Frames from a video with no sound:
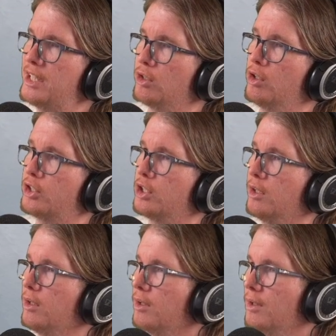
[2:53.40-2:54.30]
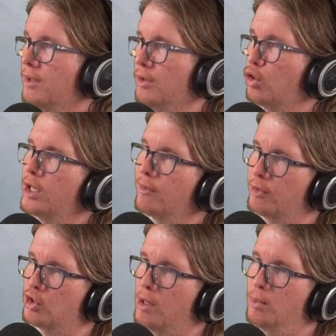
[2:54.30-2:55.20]
urchin. Looking for
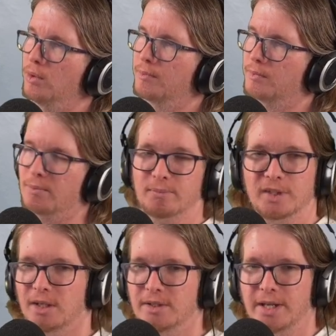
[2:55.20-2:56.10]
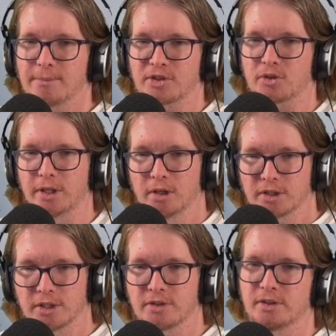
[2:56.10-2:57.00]
trouble. Damn street
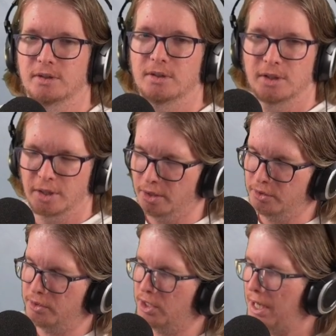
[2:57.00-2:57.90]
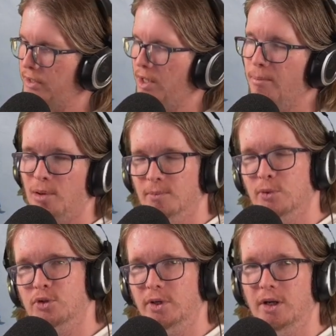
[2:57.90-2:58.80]
urchins. Chat, do you have a problem
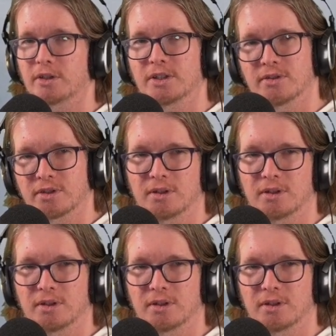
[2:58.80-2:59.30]
with street urchins?